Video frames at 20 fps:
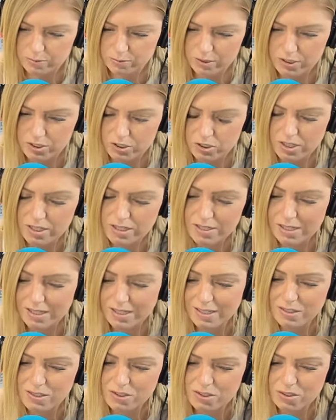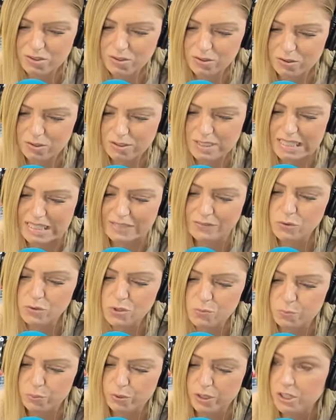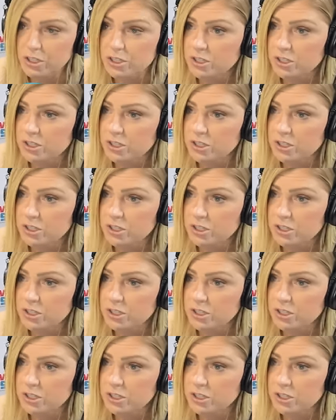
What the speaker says: which translates to Devil's Bridge.